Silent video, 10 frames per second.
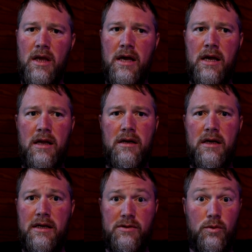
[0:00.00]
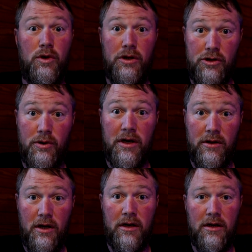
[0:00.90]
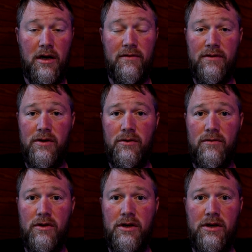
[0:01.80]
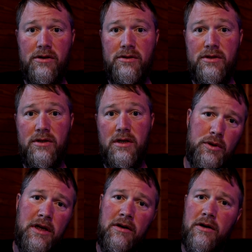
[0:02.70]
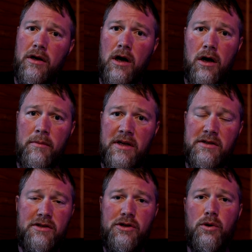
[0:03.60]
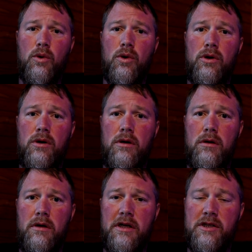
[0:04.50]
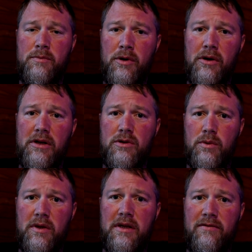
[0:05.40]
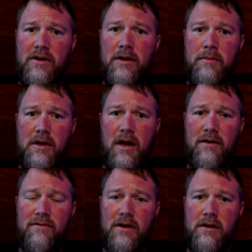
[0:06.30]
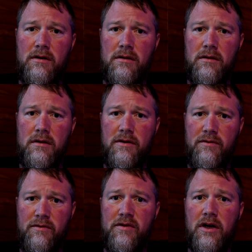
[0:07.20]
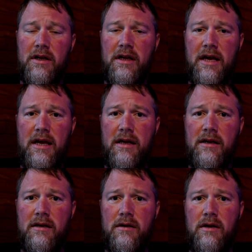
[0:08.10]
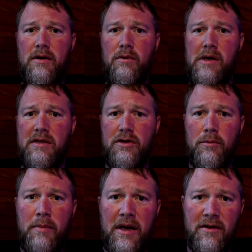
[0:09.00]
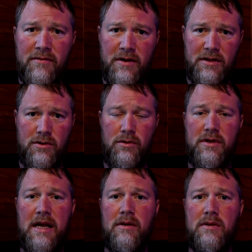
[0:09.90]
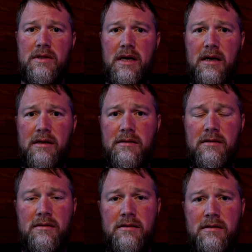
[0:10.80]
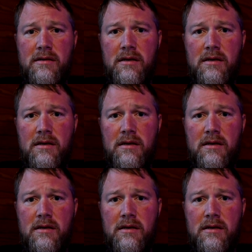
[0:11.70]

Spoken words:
and has really drank a lot of coffee over the years, put down in the comments your experience with giving up coffee, if you've done it, and is there benefits or downsides?